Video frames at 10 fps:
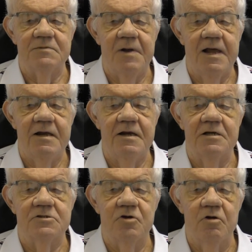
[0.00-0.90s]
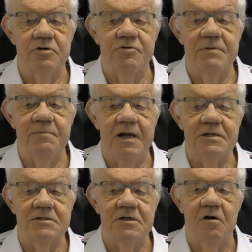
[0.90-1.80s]
plan does not
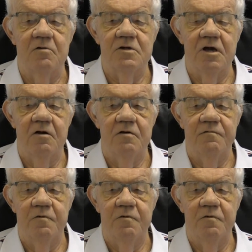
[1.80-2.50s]
replace the old Code